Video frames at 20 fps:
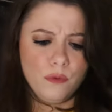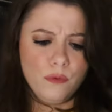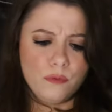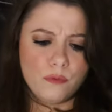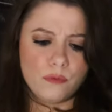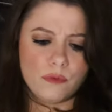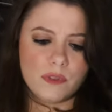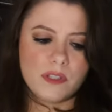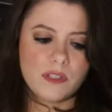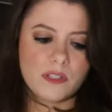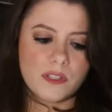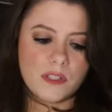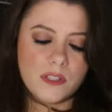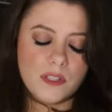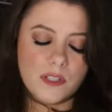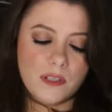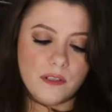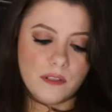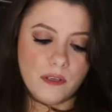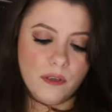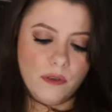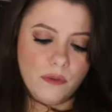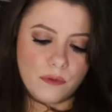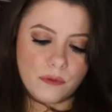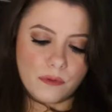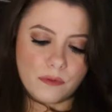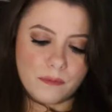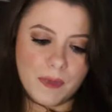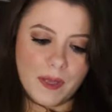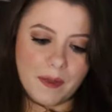Ooh, this is
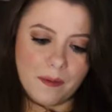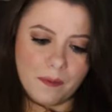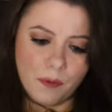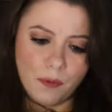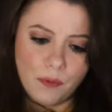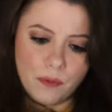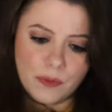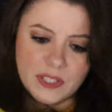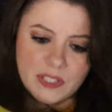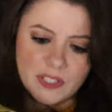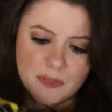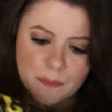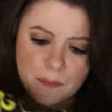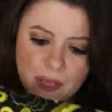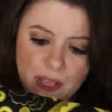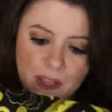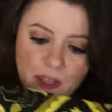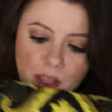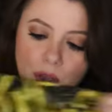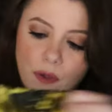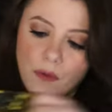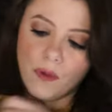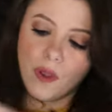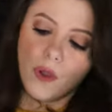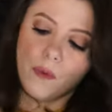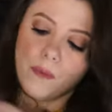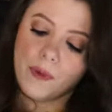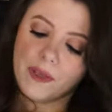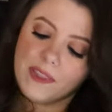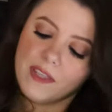a, is this a pillow?
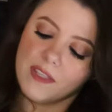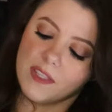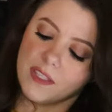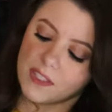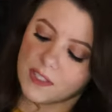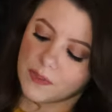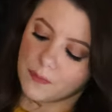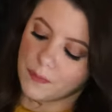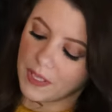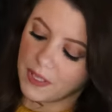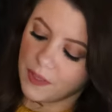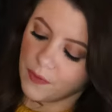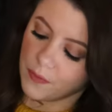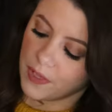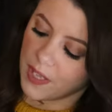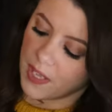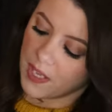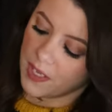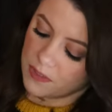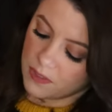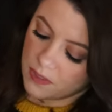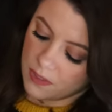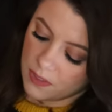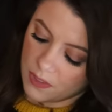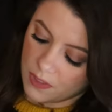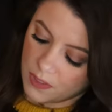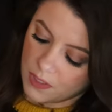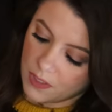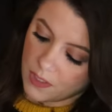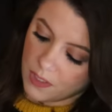Oh, I think this is a pillowcase.
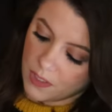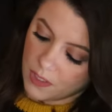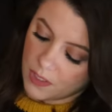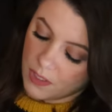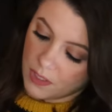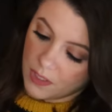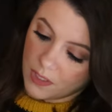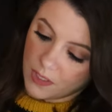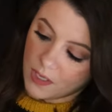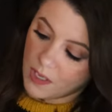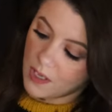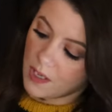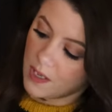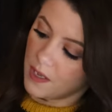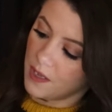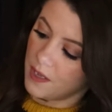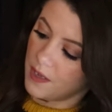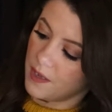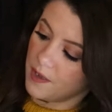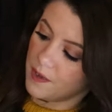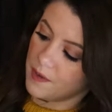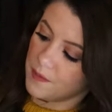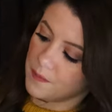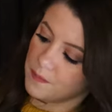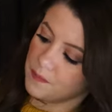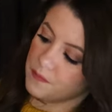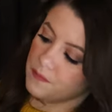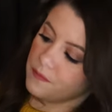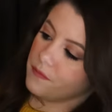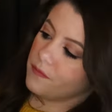
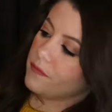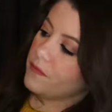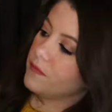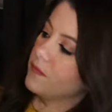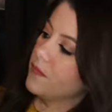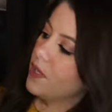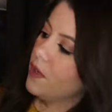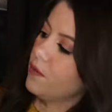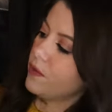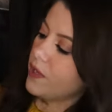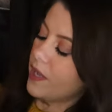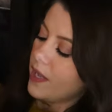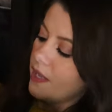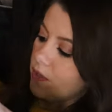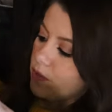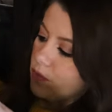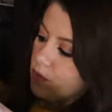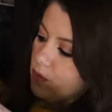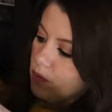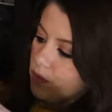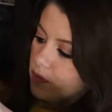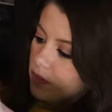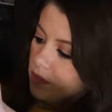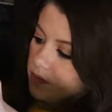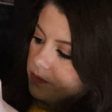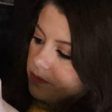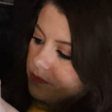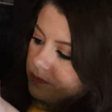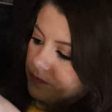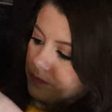Okay,
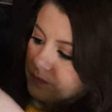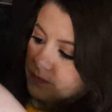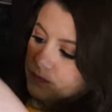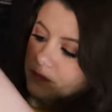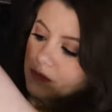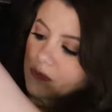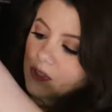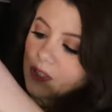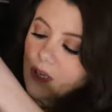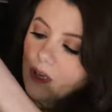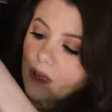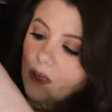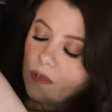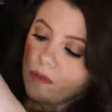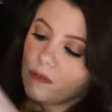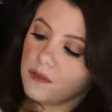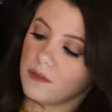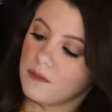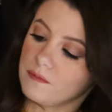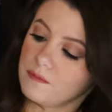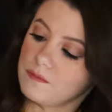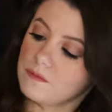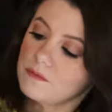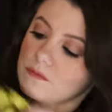cool. So,